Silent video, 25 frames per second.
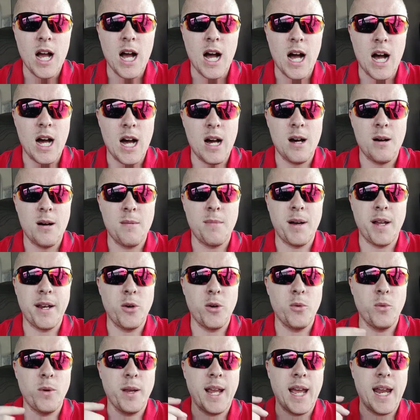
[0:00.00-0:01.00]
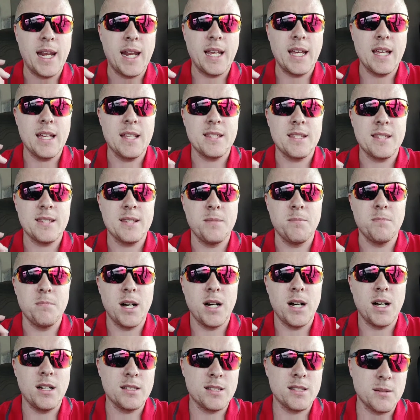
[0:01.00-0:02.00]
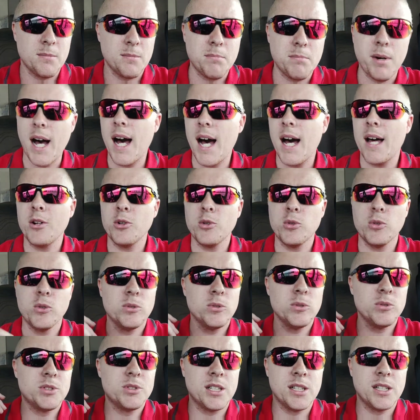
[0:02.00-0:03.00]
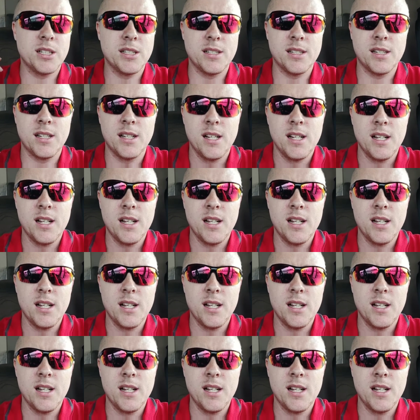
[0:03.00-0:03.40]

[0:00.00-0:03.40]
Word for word: Um, I know we got to get some uh, some bottles and